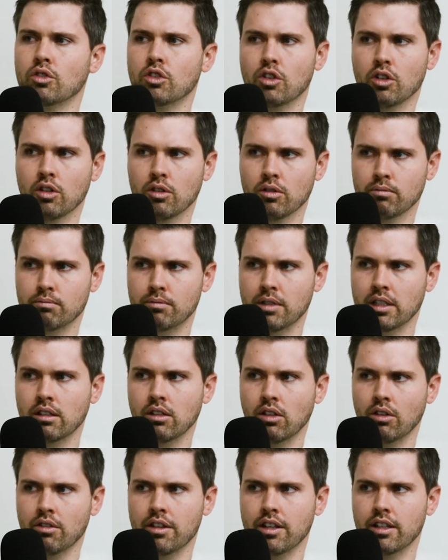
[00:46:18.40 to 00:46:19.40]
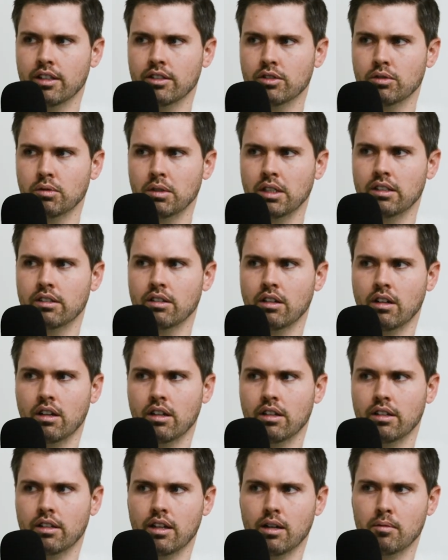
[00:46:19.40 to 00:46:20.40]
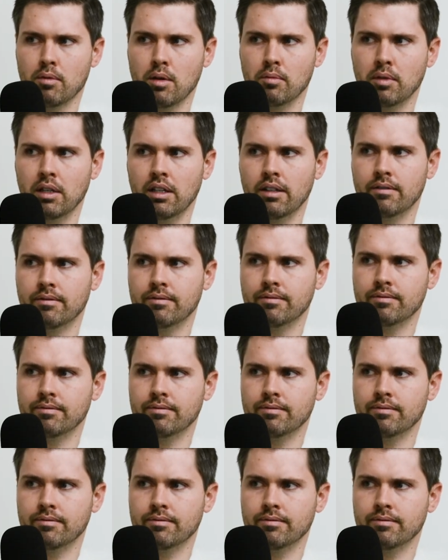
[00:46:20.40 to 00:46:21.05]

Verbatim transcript: your Midlothian suites on Airbnb? Yeah,